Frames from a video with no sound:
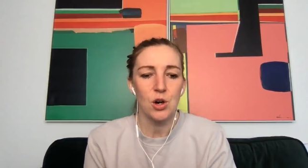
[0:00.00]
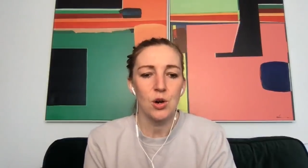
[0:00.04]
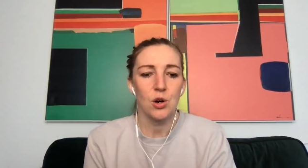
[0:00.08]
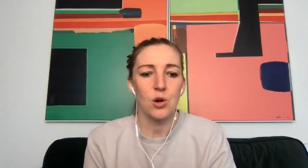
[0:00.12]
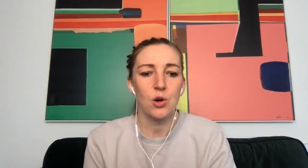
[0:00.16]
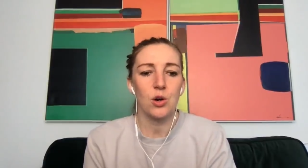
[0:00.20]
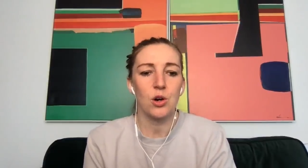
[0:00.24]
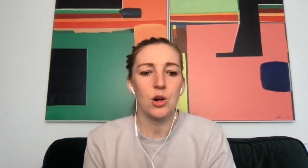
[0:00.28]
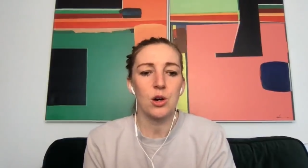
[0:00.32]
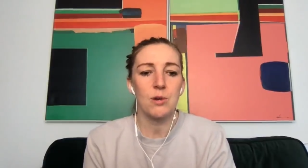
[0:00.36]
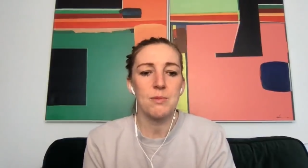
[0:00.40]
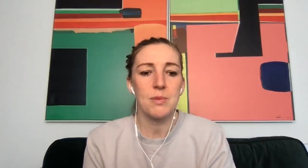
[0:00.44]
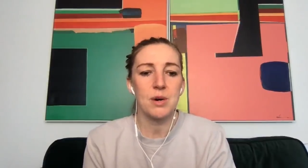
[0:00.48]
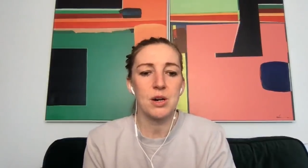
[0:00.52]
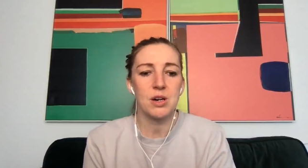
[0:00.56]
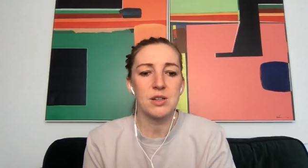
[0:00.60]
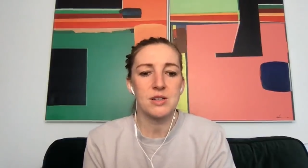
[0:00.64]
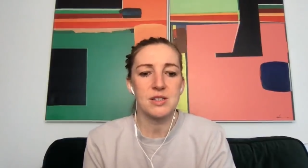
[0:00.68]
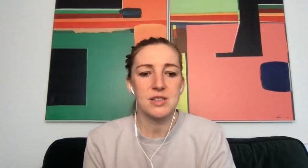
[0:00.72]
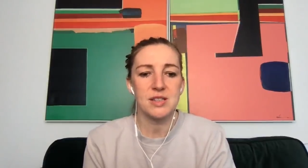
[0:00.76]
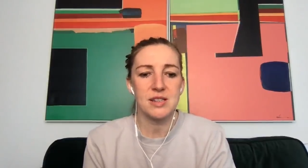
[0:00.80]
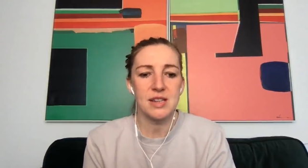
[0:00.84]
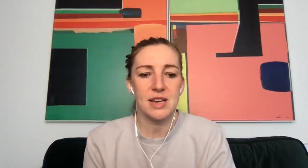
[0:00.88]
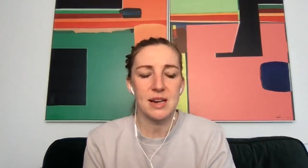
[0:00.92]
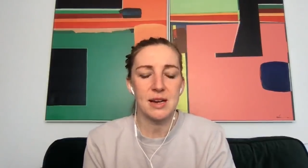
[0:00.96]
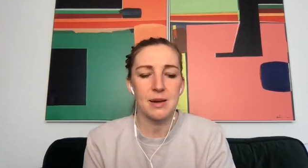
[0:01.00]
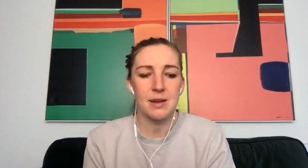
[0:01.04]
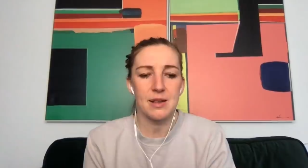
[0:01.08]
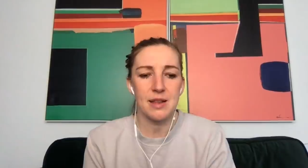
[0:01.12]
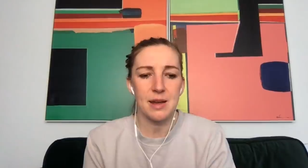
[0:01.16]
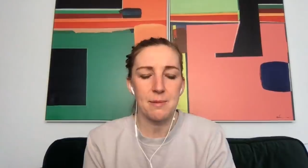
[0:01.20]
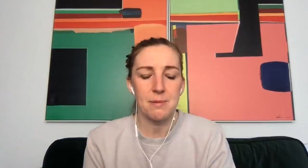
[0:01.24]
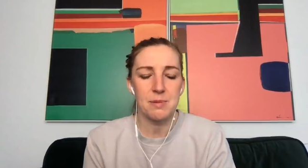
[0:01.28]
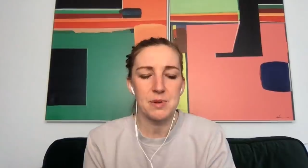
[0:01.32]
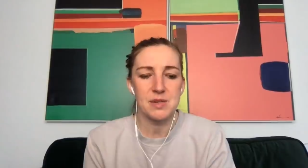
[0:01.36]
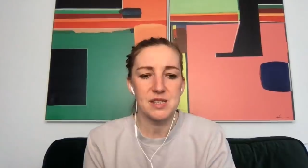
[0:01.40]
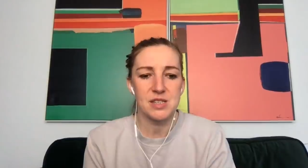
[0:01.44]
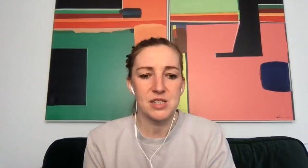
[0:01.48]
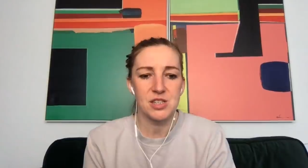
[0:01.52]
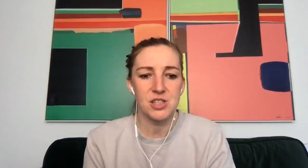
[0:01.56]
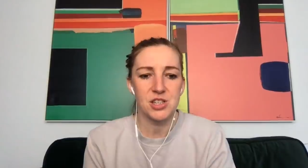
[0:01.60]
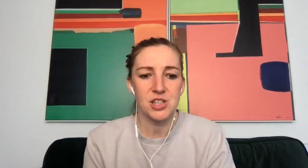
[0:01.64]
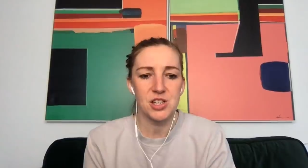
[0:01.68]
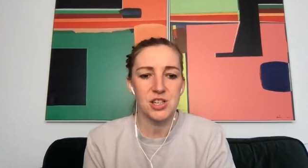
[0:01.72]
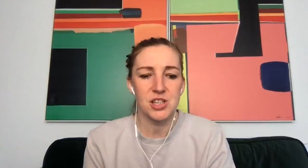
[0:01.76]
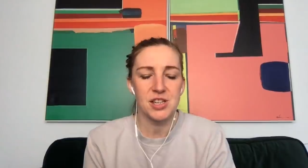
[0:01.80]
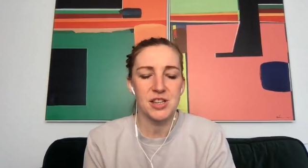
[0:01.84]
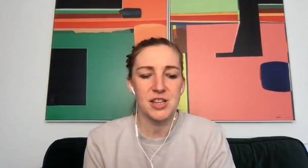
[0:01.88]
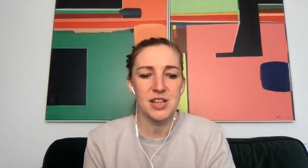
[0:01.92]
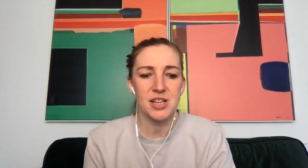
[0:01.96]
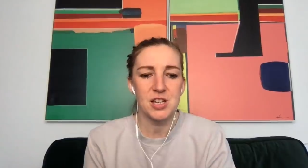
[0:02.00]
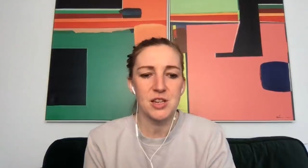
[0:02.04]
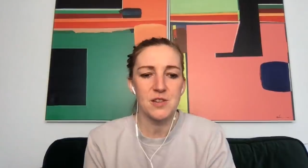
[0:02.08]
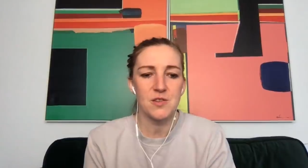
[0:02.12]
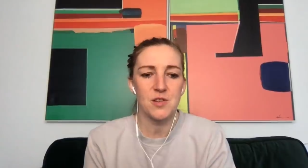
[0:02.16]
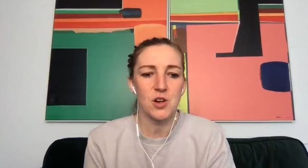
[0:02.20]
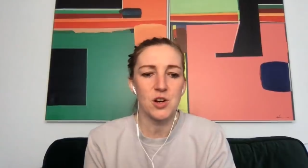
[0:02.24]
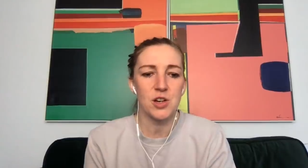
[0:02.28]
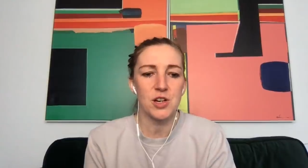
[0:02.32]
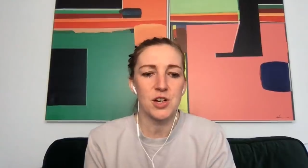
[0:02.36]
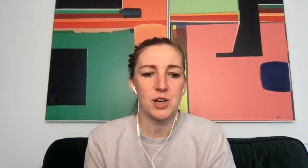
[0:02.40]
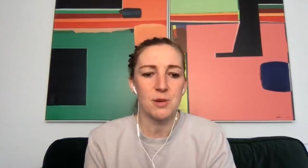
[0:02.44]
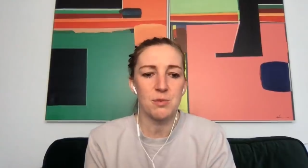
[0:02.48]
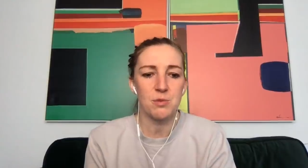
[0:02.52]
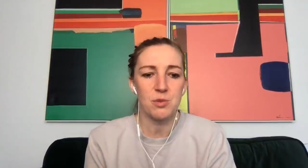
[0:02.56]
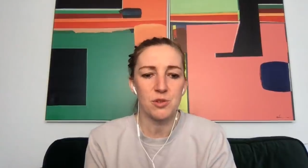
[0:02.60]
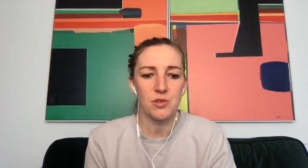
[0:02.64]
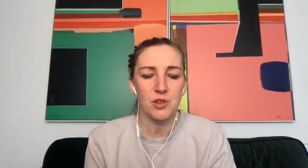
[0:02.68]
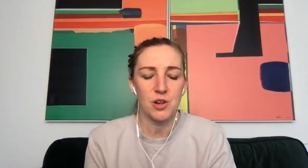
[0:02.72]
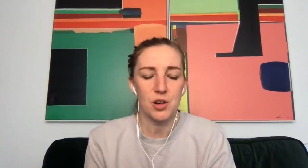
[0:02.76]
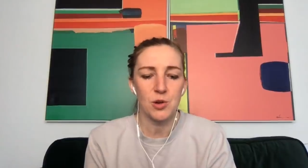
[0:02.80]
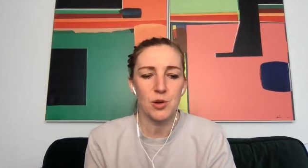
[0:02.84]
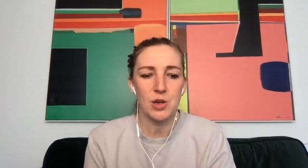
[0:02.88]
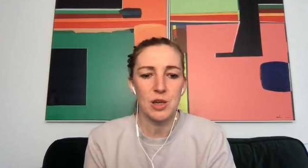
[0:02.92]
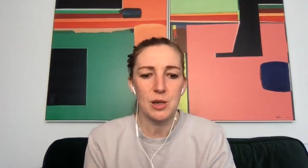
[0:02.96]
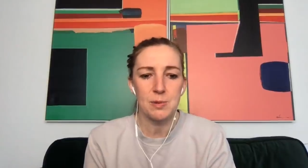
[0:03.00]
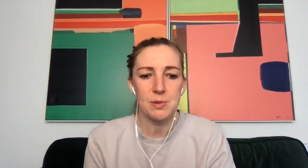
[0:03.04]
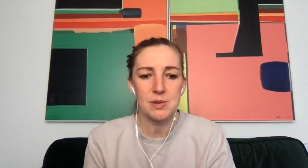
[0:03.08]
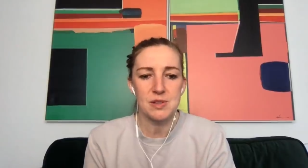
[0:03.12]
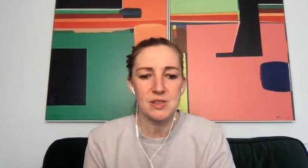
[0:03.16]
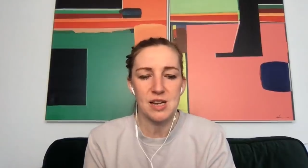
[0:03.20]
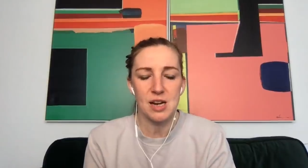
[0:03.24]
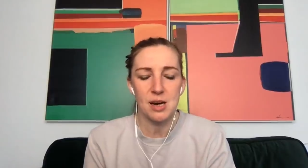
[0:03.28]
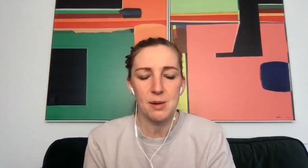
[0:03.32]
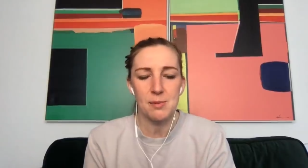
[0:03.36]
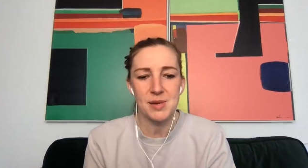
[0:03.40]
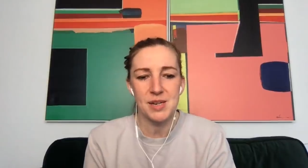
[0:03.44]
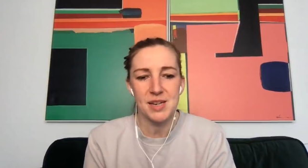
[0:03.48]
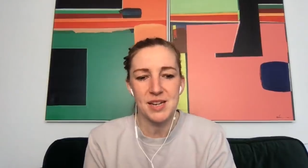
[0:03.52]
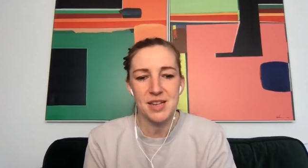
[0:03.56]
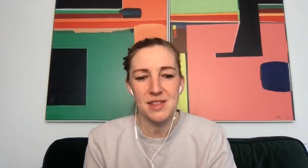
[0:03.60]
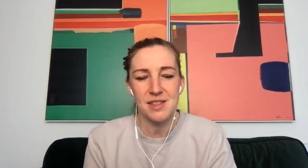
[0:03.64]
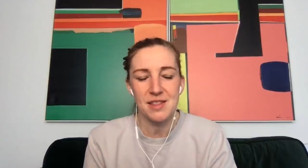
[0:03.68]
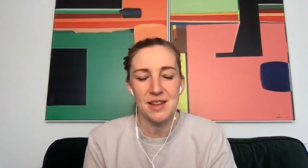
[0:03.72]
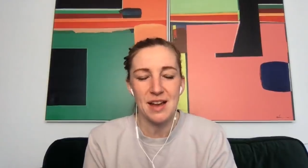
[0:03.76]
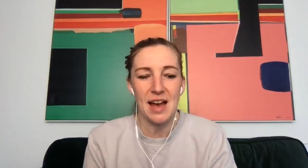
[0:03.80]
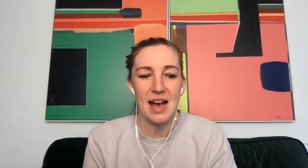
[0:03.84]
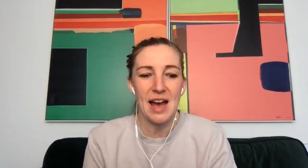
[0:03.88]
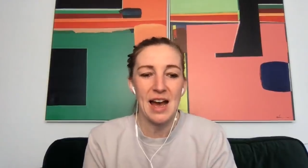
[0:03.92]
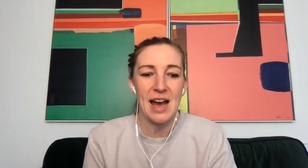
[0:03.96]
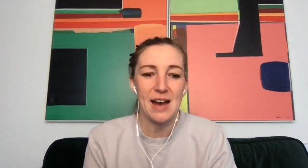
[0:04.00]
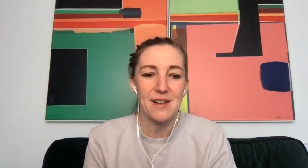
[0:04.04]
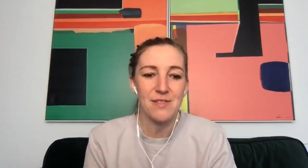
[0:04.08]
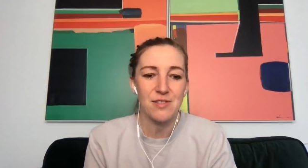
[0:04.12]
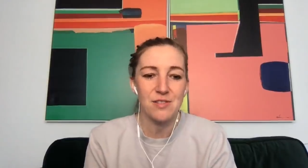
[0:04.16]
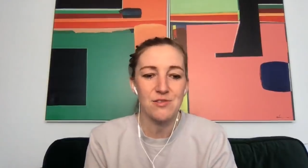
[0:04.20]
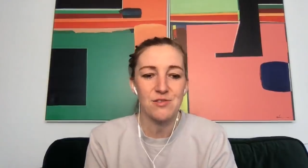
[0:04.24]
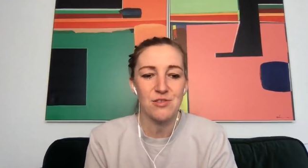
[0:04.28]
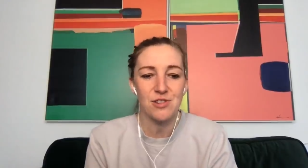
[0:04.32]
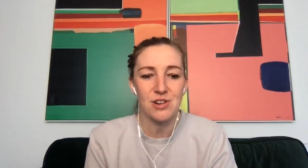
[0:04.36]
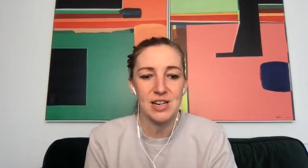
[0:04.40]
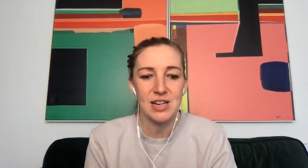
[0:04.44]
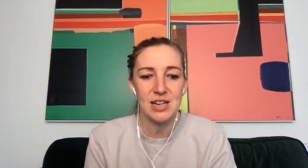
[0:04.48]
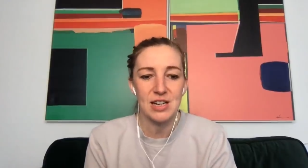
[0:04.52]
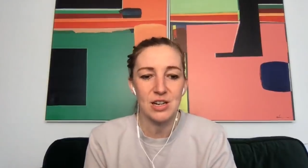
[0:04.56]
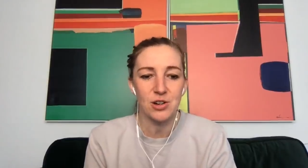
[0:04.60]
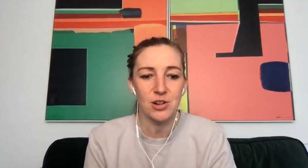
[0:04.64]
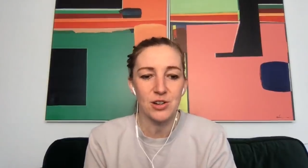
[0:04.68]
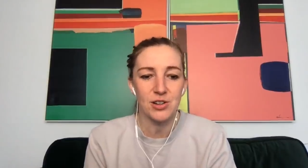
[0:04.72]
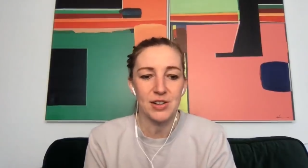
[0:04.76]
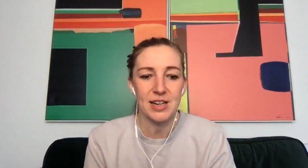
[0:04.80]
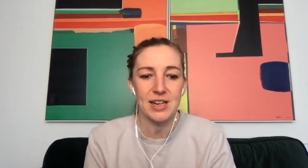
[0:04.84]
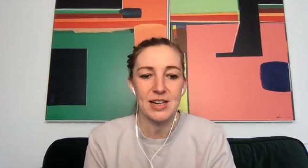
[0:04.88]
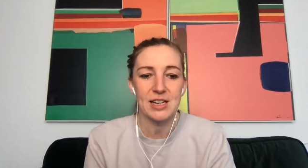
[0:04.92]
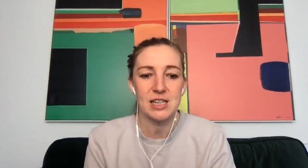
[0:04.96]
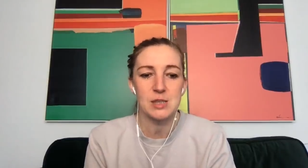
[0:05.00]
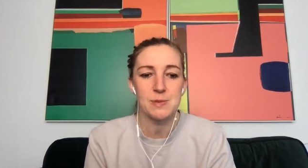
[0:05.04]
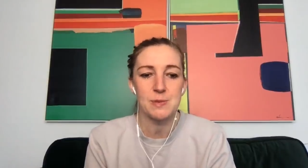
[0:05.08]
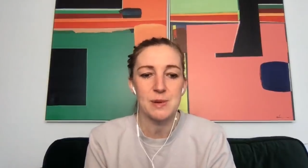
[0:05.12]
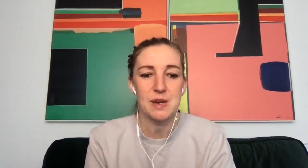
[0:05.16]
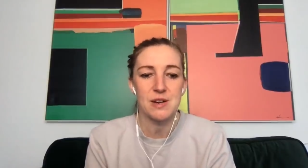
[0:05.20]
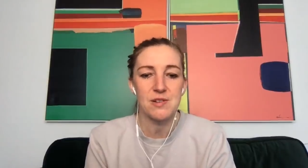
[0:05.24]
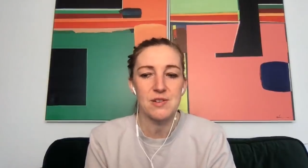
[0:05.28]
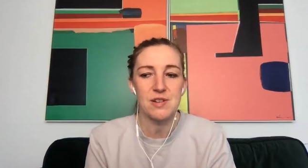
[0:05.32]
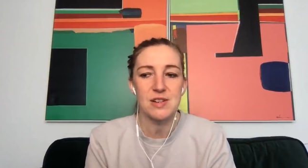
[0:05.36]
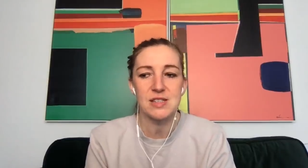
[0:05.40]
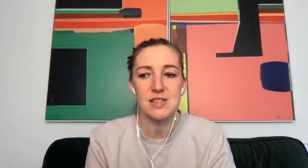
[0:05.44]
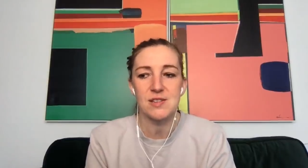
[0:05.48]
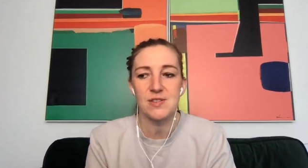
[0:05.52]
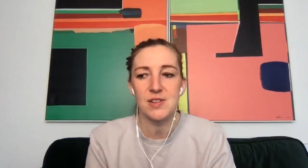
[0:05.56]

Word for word: or commanded that that position, and then you've got a number of goalkeepers coming in that haven't really got that experience.